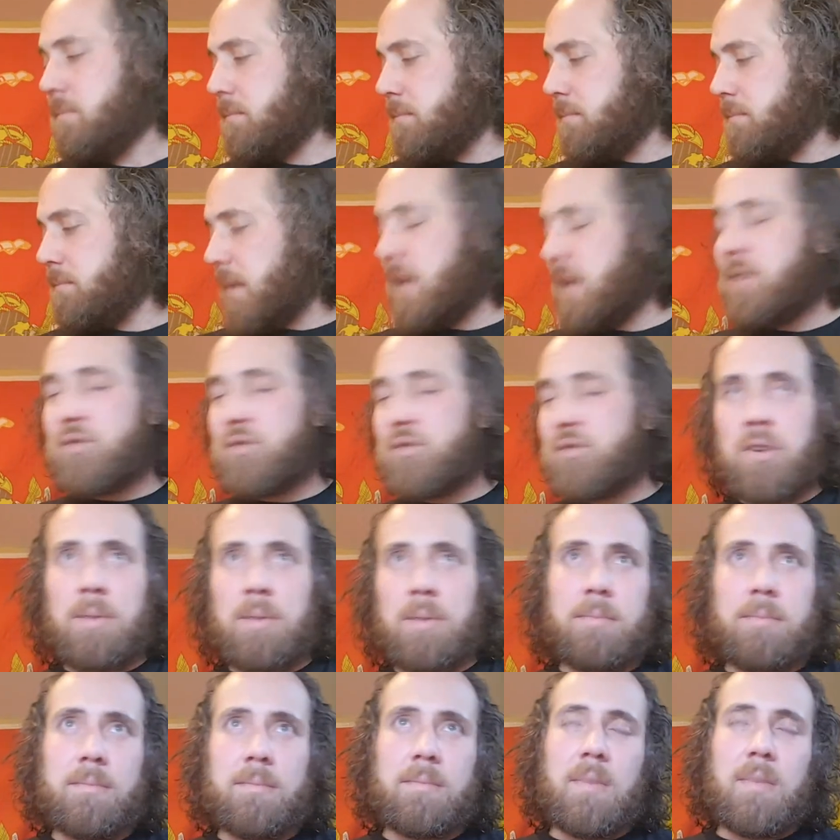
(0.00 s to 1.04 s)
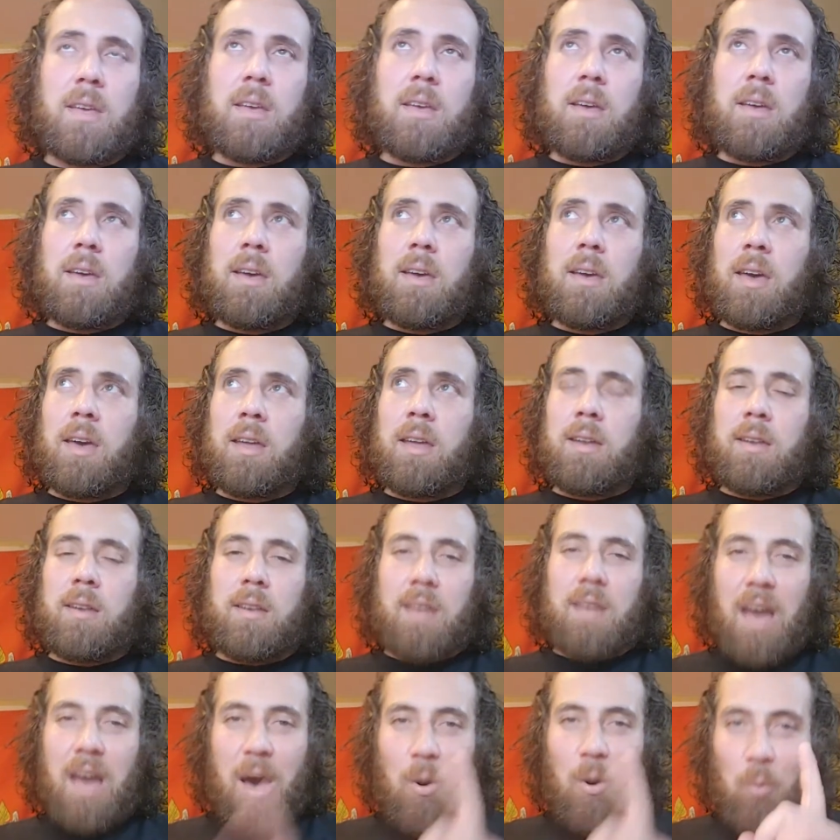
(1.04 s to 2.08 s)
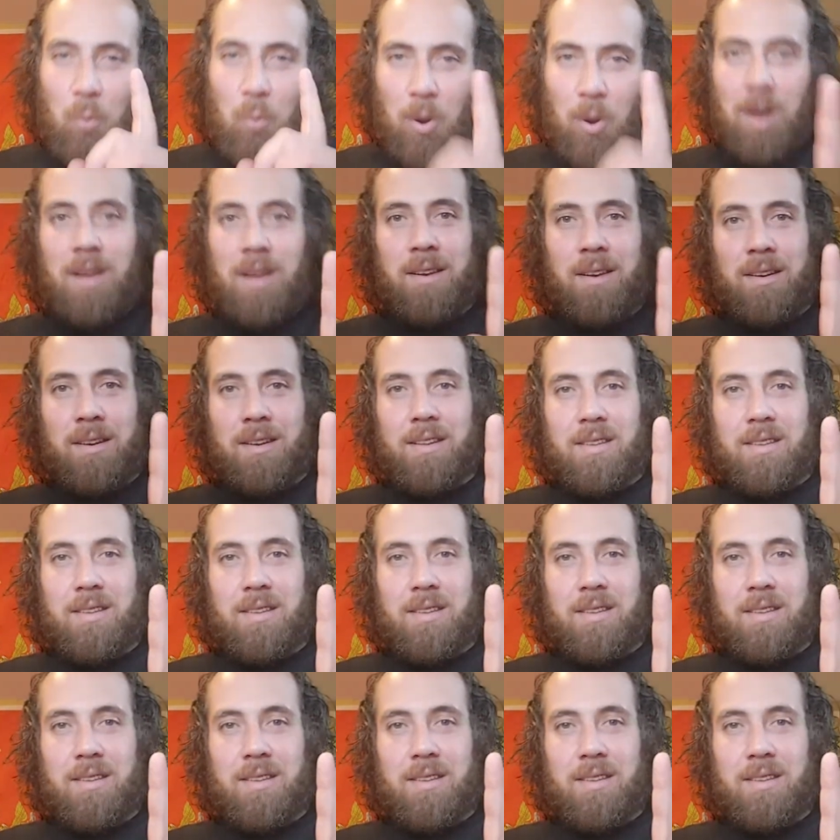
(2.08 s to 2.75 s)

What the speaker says: mainstream, and not one